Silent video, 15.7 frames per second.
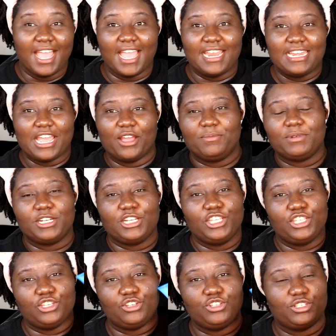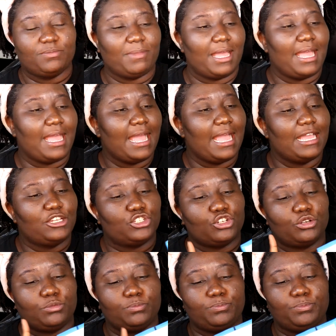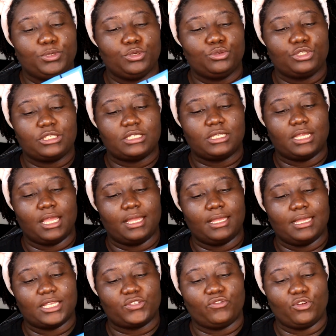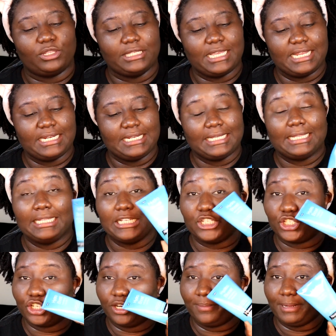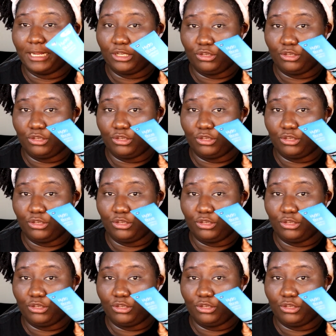And now I'm gonna use my Hydro Boost Exfoliating Cleanser by